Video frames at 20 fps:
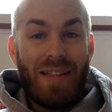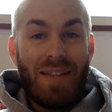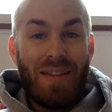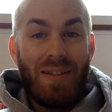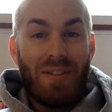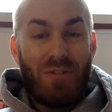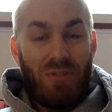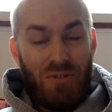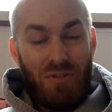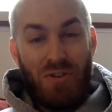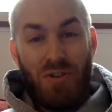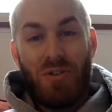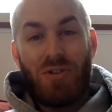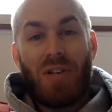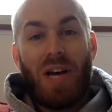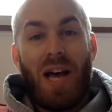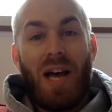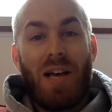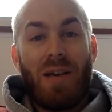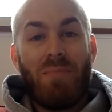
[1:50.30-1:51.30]
this is your
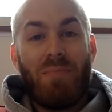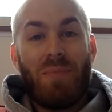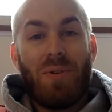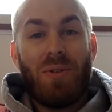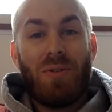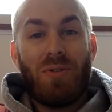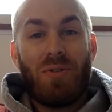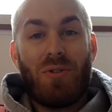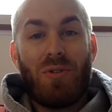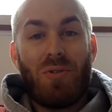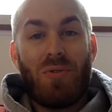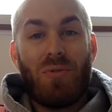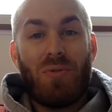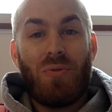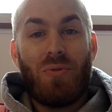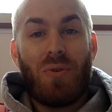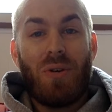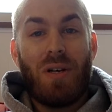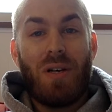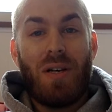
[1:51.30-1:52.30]
time
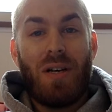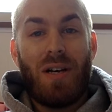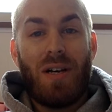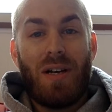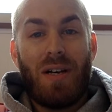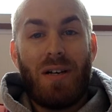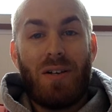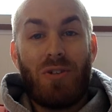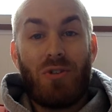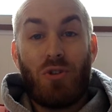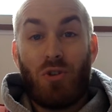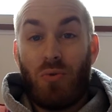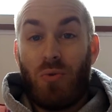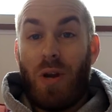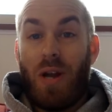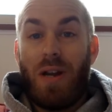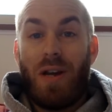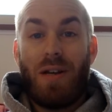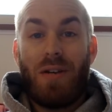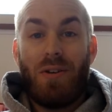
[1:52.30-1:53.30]
to
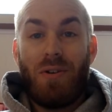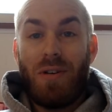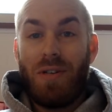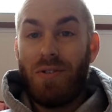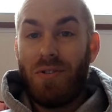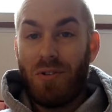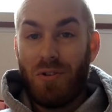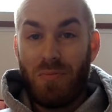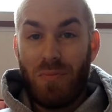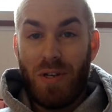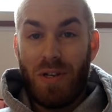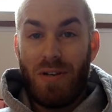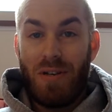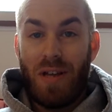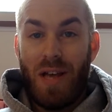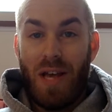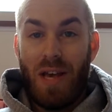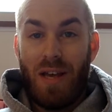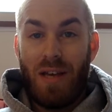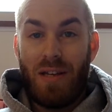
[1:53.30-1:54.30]
shred on your instrument
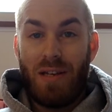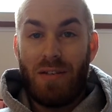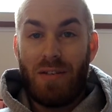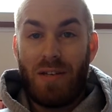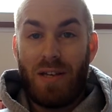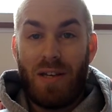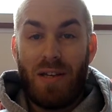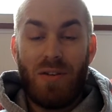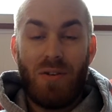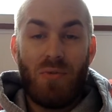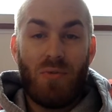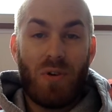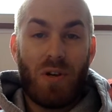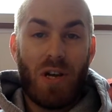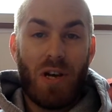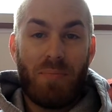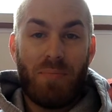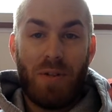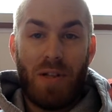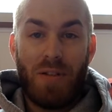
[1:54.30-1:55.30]
and get into a
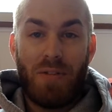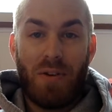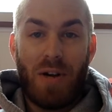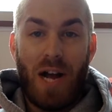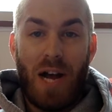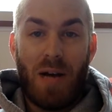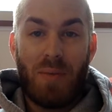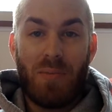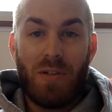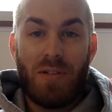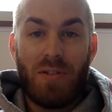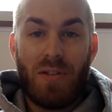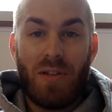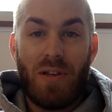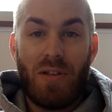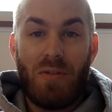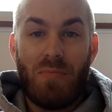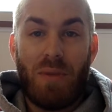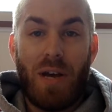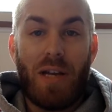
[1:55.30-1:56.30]
couple other hobbies
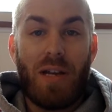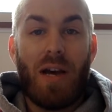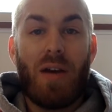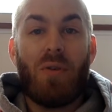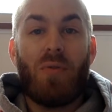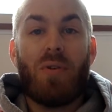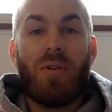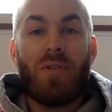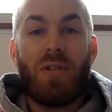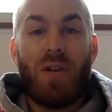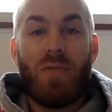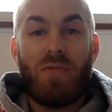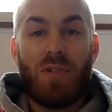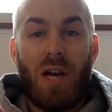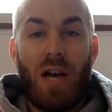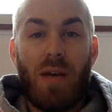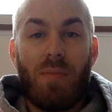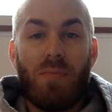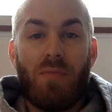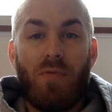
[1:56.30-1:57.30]
that you might not always have
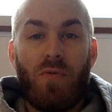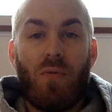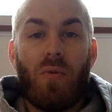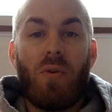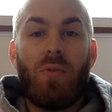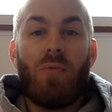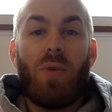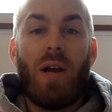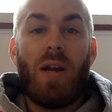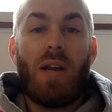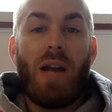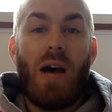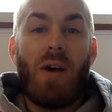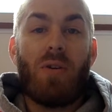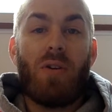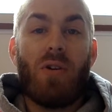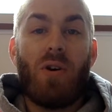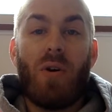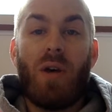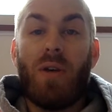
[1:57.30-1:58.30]
time for. Right now,
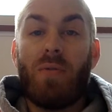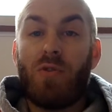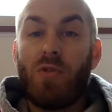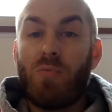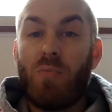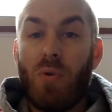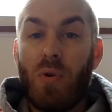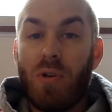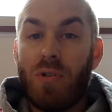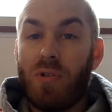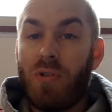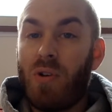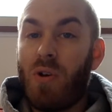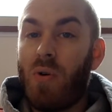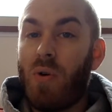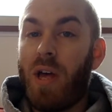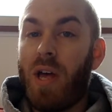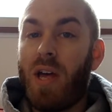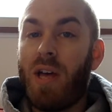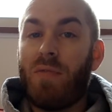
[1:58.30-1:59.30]
you don't have sports, you
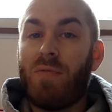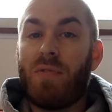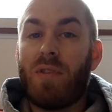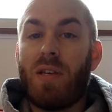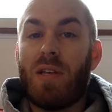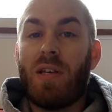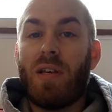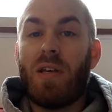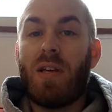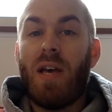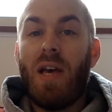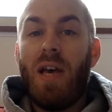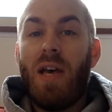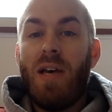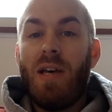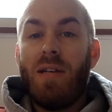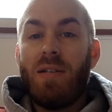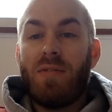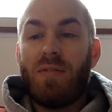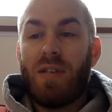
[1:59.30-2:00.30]
don't have the
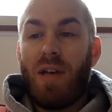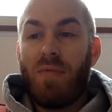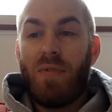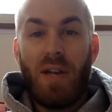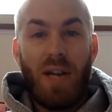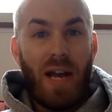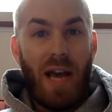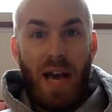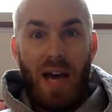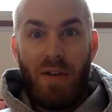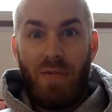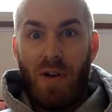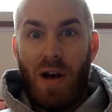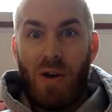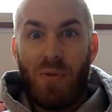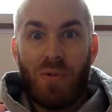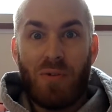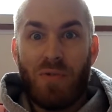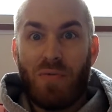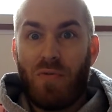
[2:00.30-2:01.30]
7.5
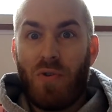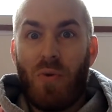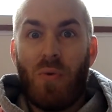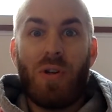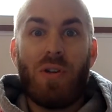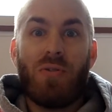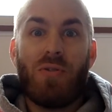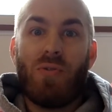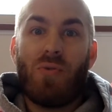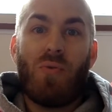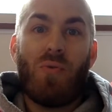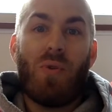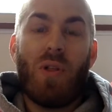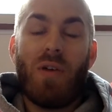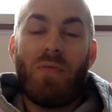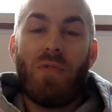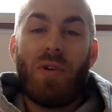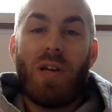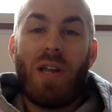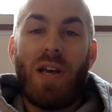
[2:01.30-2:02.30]
hours of going to school
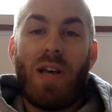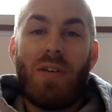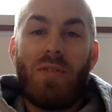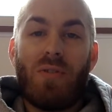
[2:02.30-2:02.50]
every day,